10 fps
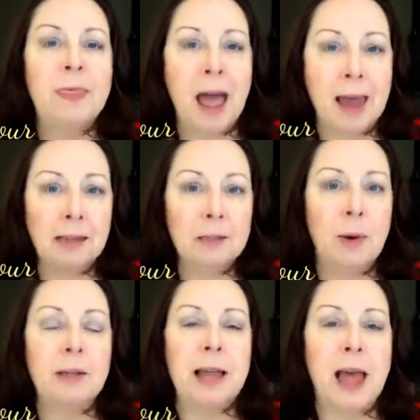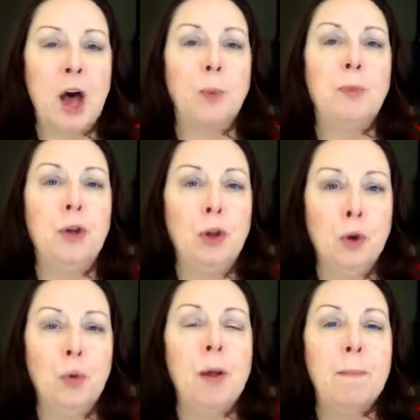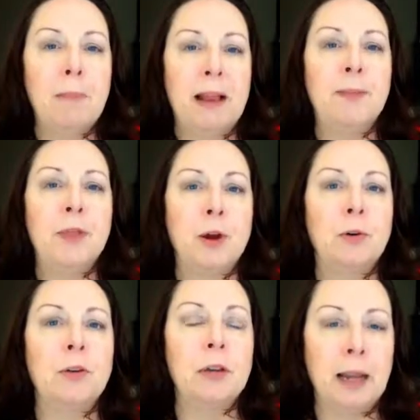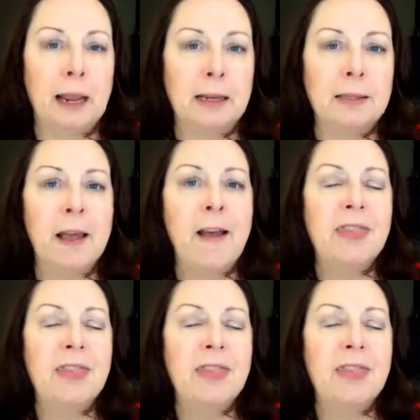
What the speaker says: That is going to help you meet their needs.